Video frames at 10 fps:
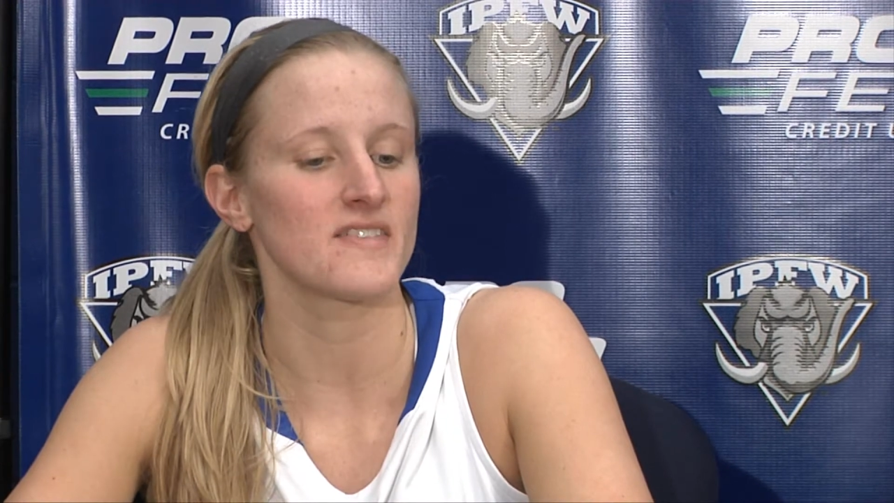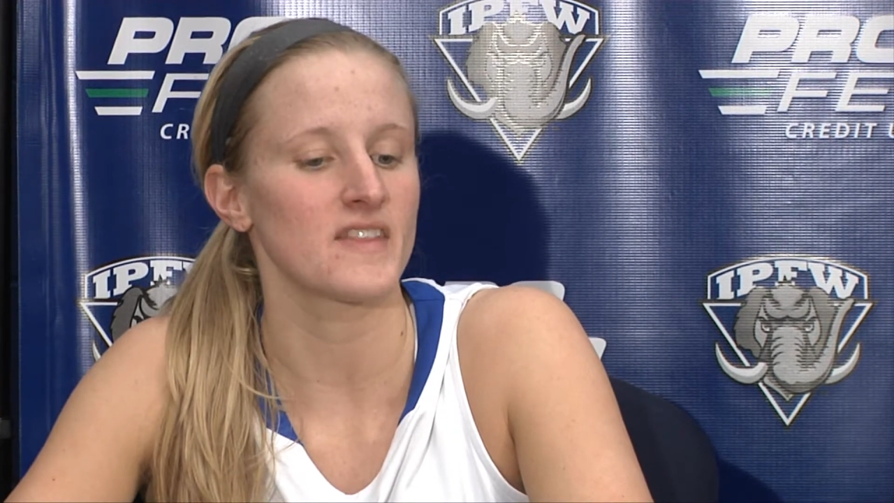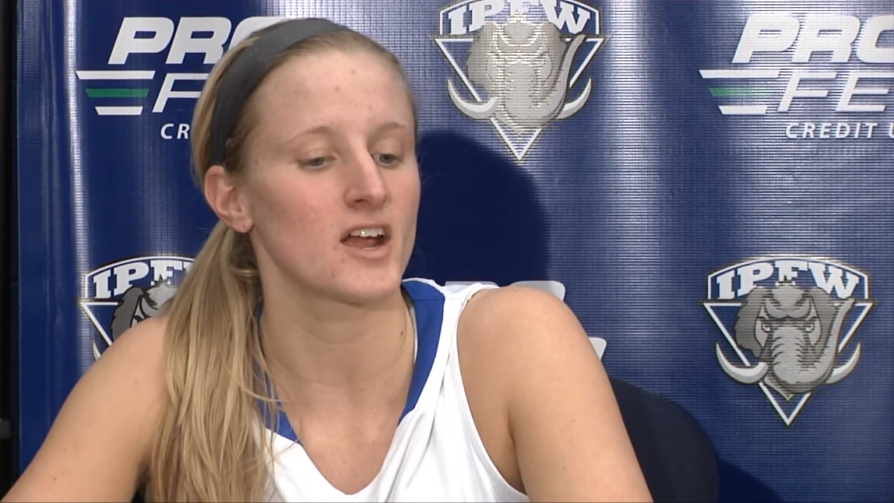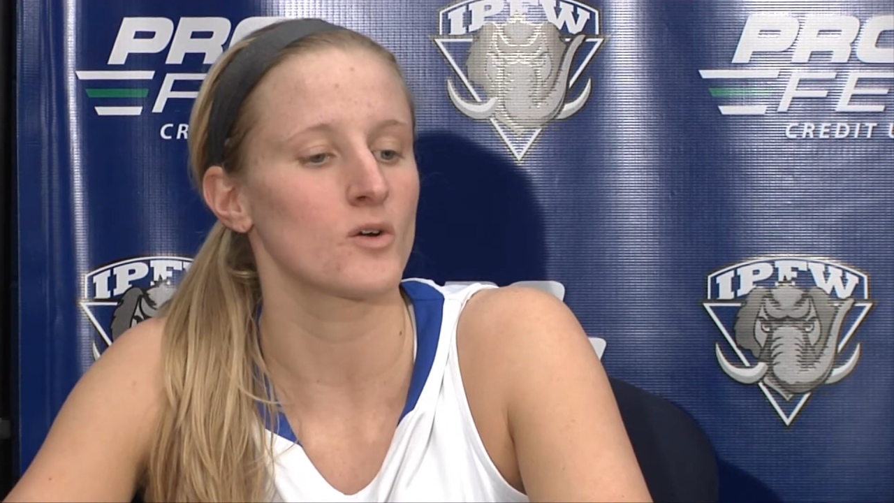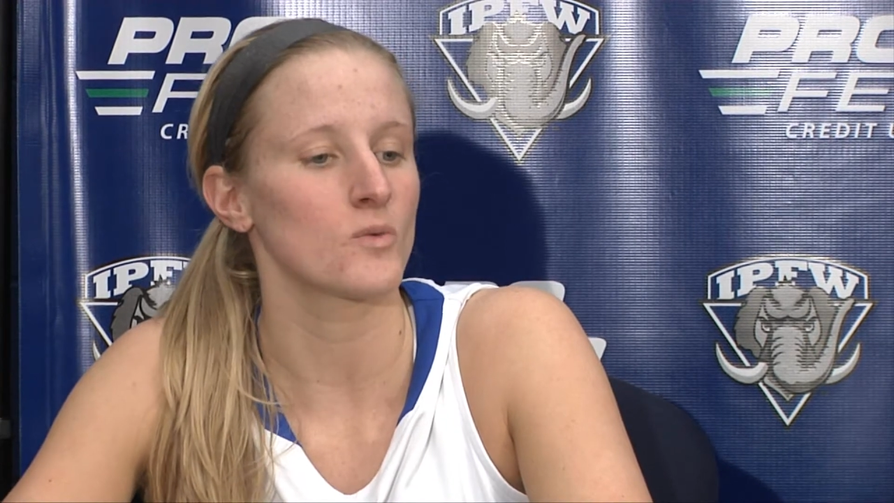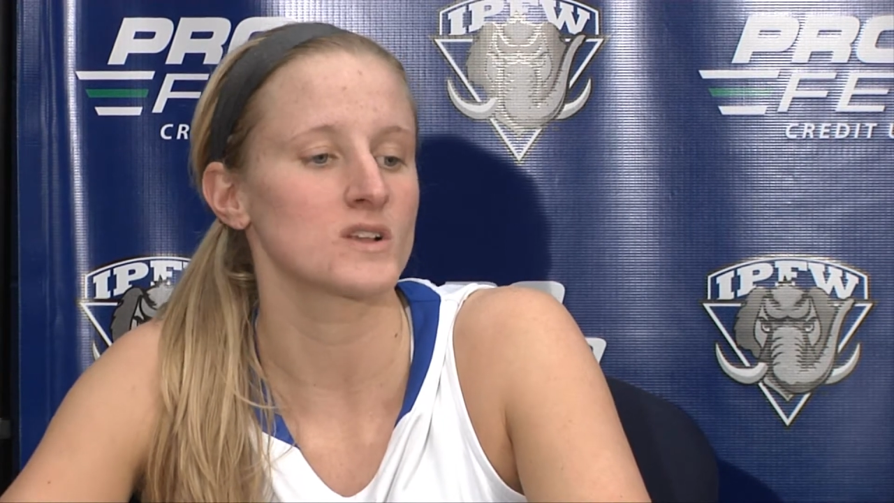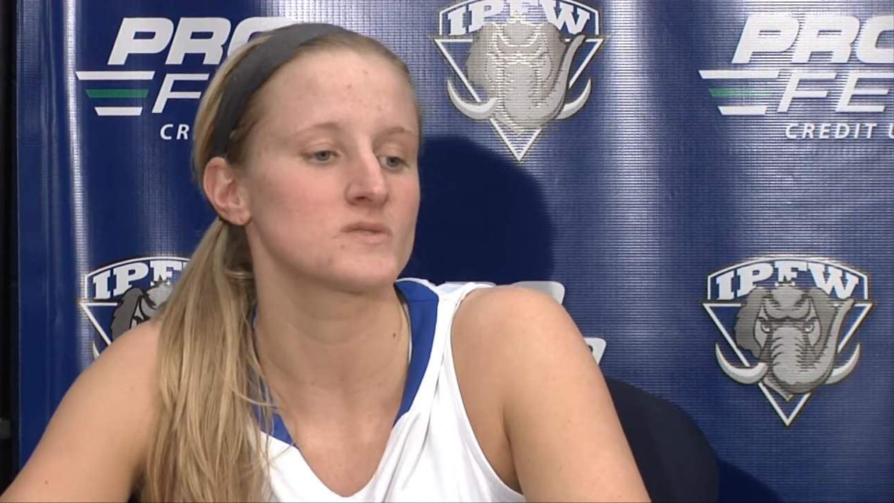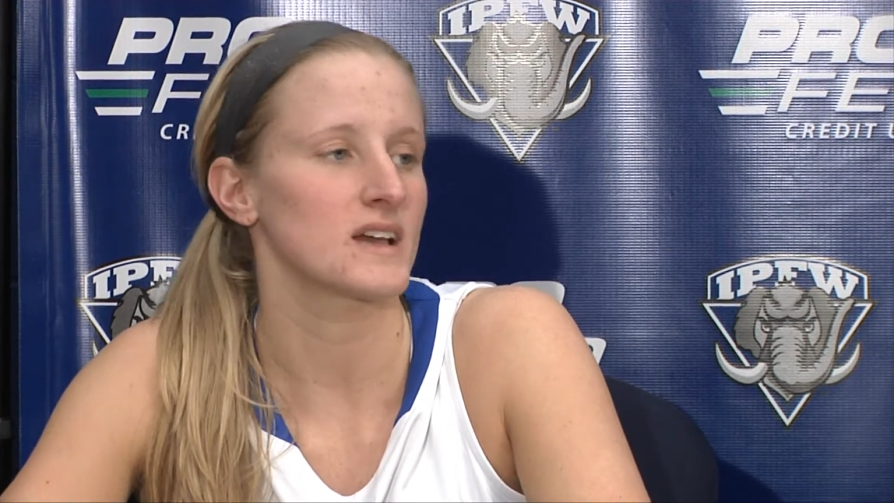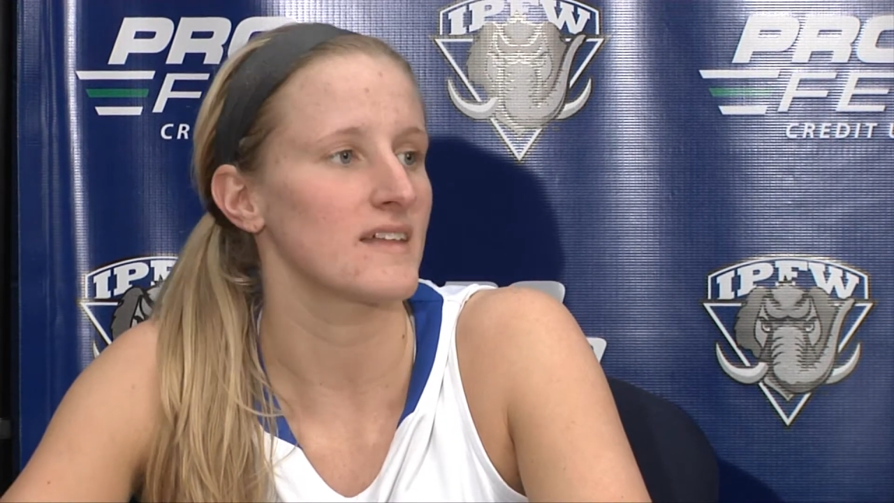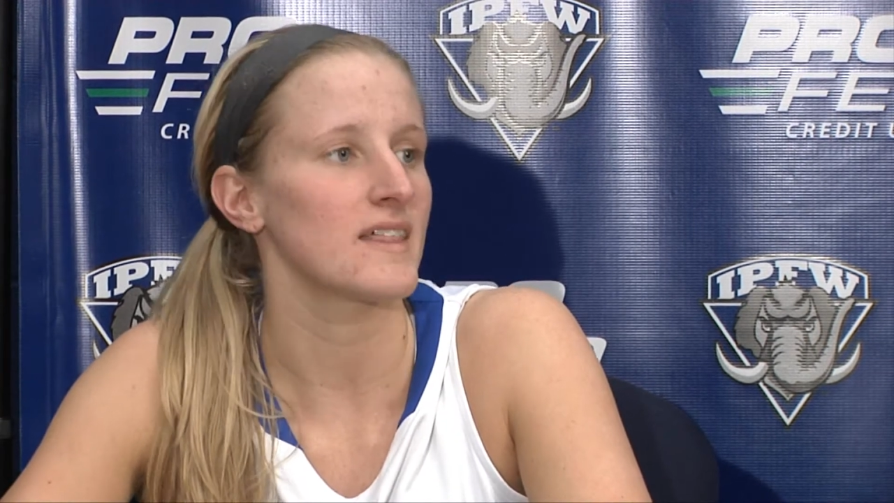end there,
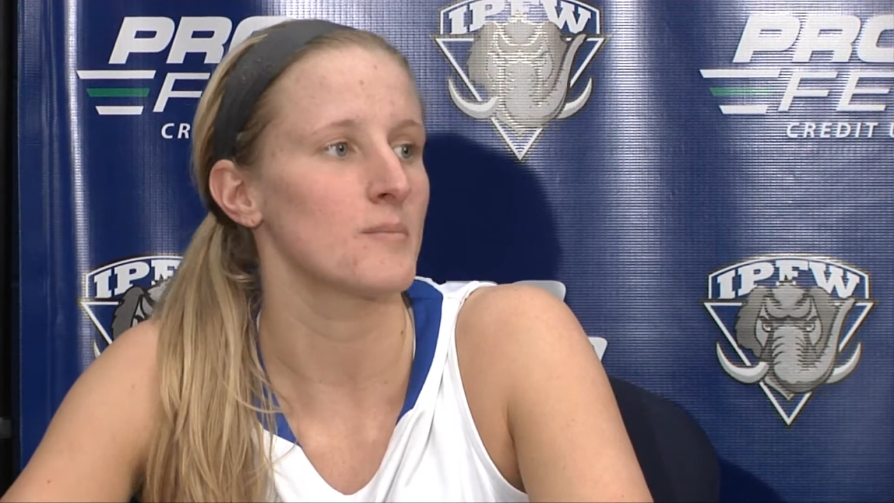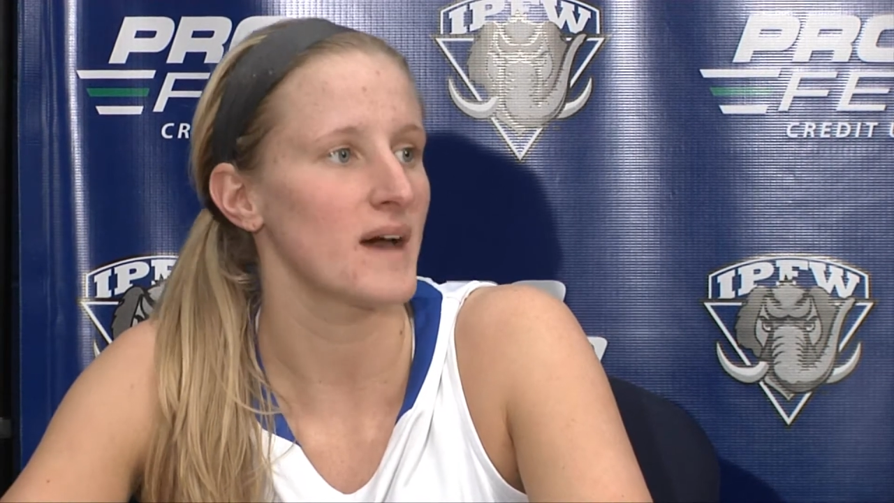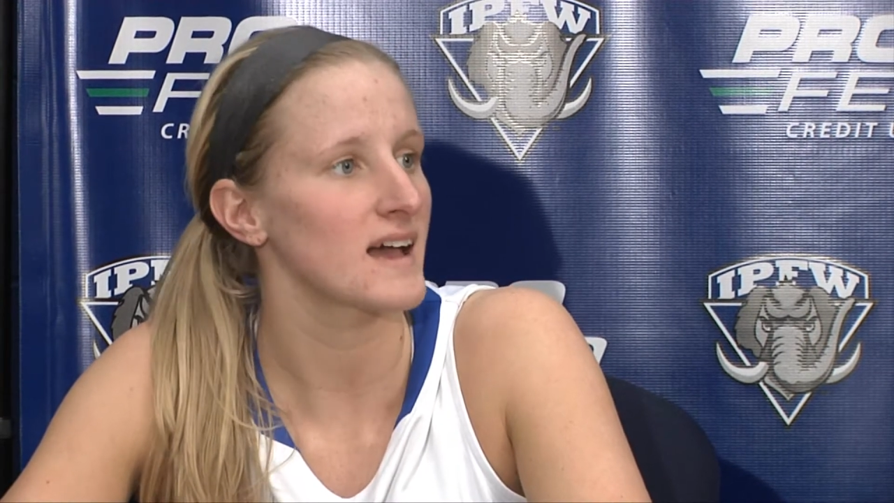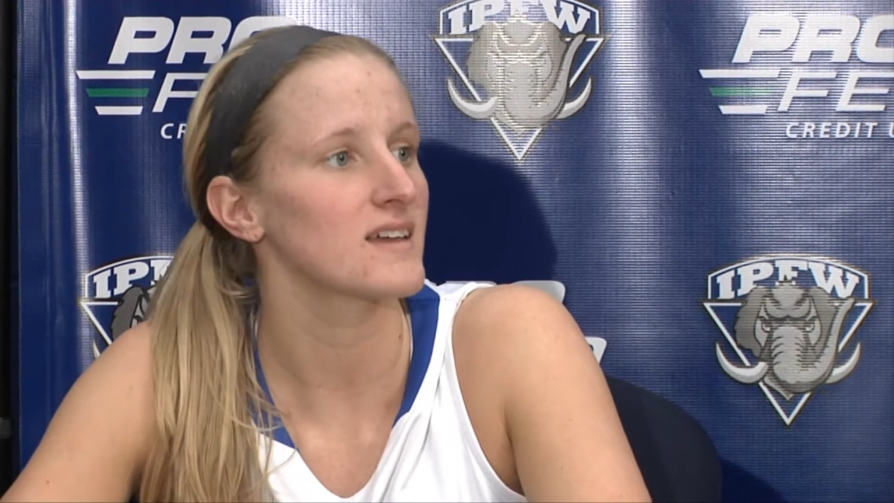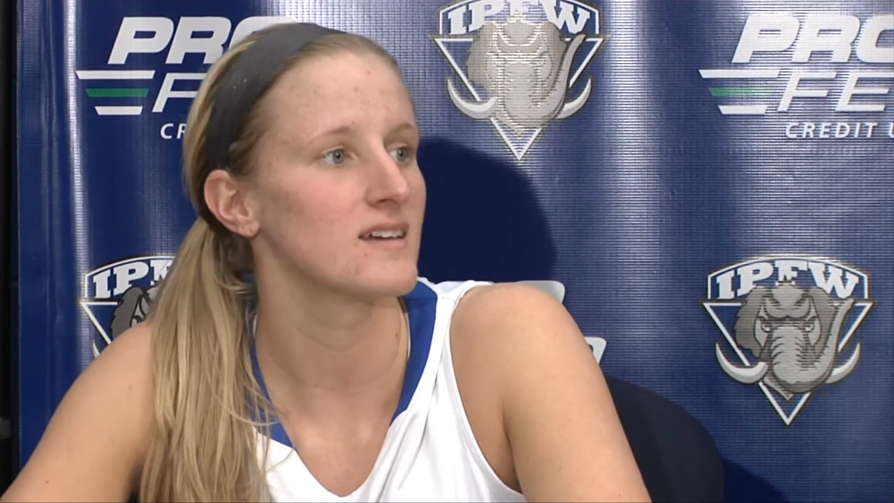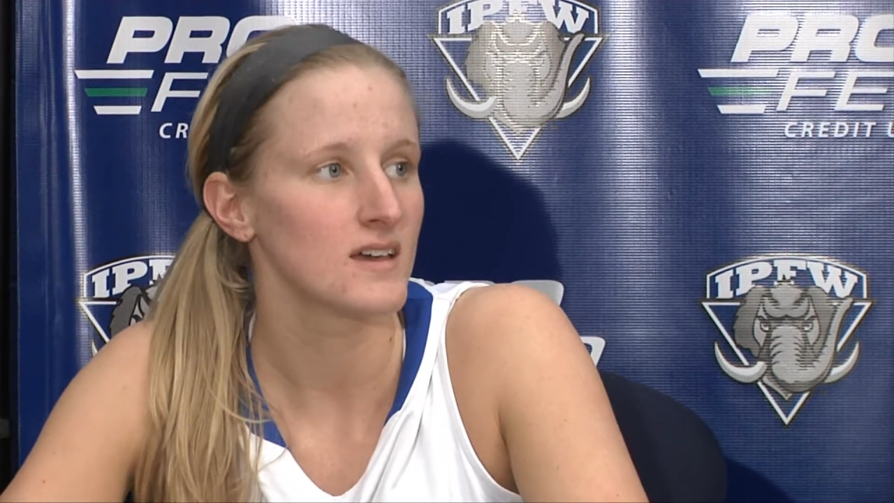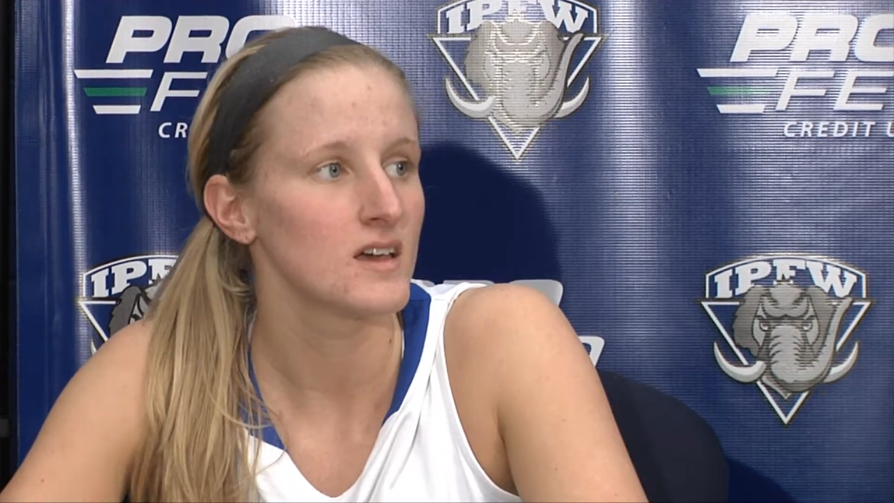once we got that back,